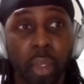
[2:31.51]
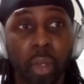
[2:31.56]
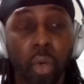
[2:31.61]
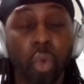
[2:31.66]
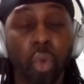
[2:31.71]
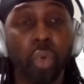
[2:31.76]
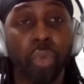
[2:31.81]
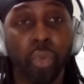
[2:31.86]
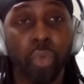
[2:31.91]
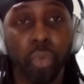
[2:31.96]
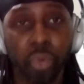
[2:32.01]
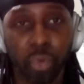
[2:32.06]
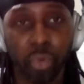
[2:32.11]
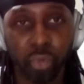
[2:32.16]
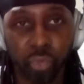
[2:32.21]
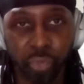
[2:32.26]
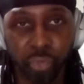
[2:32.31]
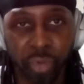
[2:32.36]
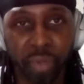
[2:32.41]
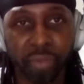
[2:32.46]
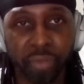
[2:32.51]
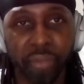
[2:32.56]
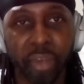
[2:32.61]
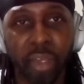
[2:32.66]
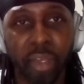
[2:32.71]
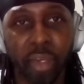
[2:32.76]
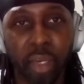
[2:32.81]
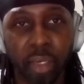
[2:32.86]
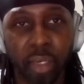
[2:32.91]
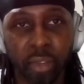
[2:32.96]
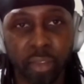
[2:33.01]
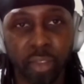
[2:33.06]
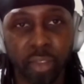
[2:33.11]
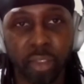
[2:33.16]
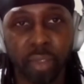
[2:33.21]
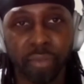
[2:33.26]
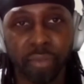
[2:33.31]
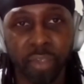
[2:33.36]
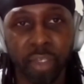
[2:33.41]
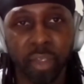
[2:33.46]
go through the grief and, and
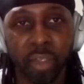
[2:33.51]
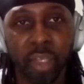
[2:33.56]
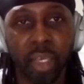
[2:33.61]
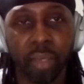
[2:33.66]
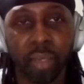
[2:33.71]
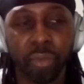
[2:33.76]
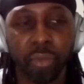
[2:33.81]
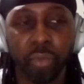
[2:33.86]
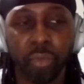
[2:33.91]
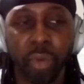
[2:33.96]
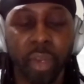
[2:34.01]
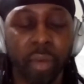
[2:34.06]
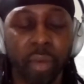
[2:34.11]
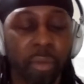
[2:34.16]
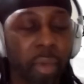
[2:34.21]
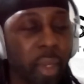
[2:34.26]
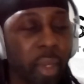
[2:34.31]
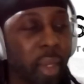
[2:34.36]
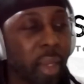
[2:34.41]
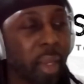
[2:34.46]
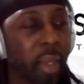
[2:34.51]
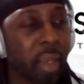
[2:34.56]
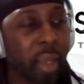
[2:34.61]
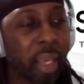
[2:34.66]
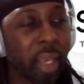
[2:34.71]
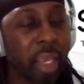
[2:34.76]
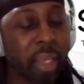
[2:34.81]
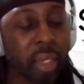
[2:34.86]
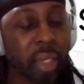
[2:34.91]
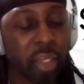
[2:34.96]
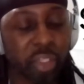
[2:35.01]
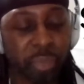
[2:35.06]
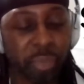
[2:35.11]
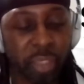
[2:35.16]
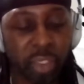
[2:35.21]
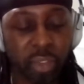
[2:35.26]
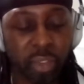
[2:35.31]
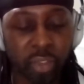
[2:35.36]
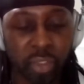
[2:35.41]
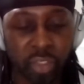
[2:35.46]
stuff like that right and I was
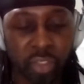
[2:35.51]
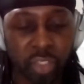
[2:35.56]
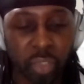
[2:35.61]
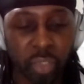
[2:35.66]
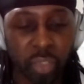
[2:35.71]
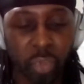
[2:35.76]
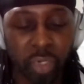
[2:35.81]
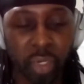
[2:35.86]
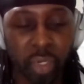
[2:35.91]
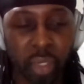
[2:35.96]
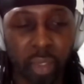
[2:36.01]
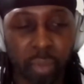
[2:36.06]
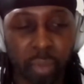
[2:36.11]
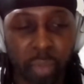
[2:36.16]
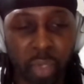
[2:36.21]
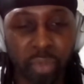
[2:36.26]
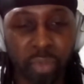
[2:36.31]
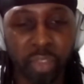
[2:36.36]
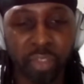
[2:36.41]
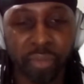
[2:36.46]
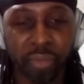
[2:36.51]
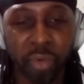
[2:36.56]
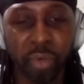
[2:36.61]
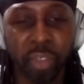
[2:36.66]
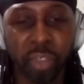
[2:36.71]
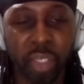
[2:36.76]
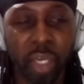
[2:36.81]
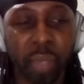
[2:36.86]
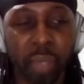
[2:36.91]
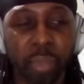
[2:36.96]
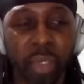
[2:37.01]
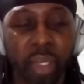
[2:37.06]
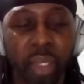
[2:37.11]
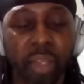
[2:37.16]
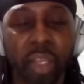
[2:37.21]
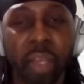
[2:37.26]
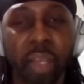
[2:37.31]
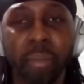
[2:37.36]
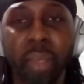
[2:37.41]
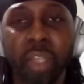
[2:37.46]
speaking to someone about this very topic,
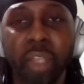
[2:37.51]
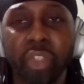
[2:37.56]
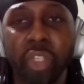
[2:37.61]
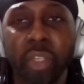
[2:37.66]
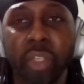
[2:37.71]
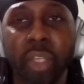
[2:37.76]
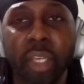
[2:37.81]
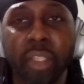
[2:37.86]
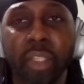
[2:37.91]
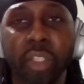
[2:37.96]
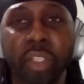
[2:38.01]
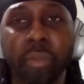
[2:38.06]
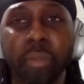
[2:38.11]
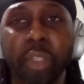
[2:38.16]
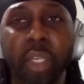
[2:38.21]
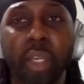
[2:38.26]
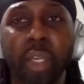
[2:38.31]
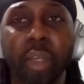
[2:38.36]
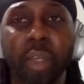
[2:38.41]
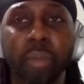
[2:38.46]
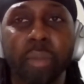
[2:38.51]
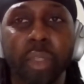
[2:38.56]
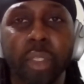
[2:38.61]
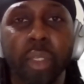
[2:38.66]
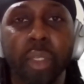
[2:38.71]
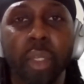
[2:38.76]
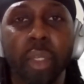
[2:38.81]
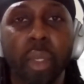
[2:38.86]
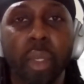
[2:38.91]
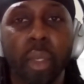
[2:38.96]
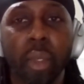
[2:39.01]
and they mentioned that sometimes